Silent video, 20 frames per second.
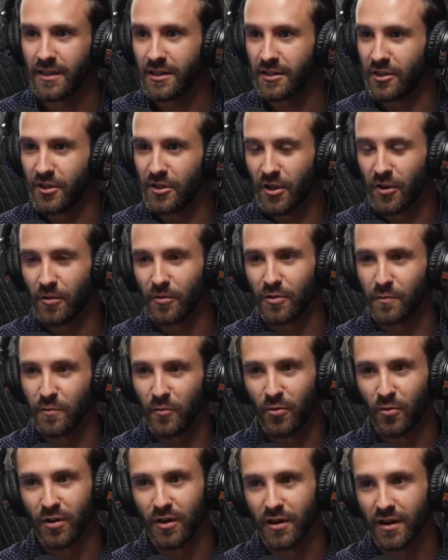You know, they're
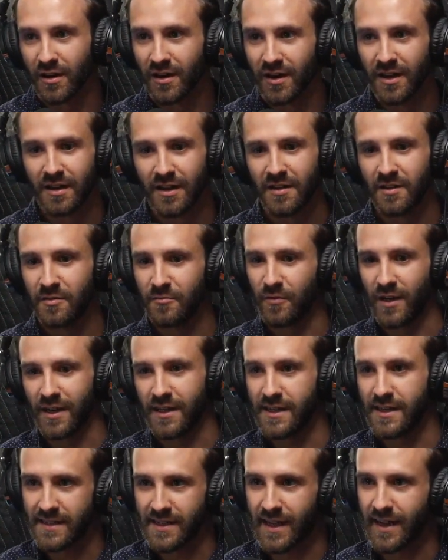more
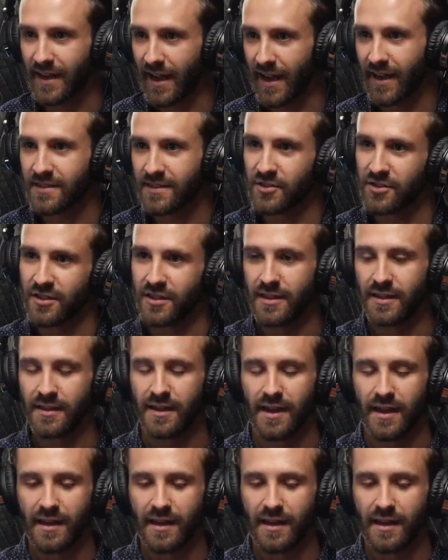ready to take action.